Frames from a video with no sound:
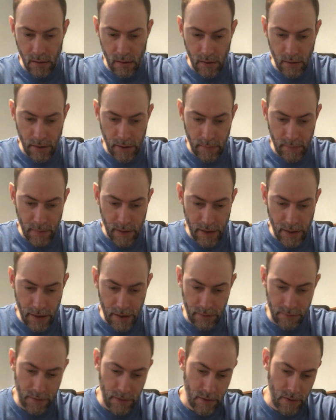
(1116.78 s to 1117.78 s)
And like my
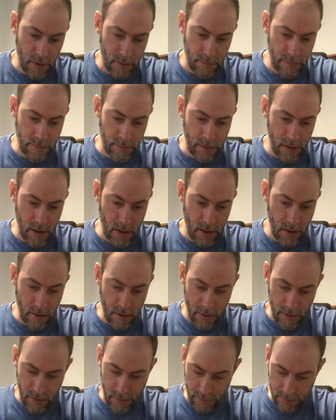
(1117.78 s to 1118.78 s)
last video, if any
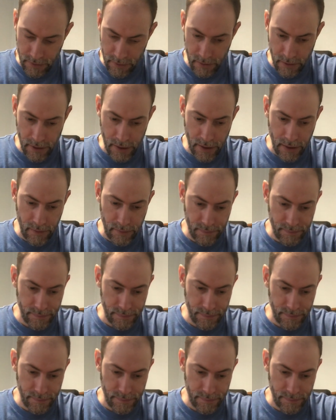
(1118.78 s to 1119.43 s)
of y'all feel like,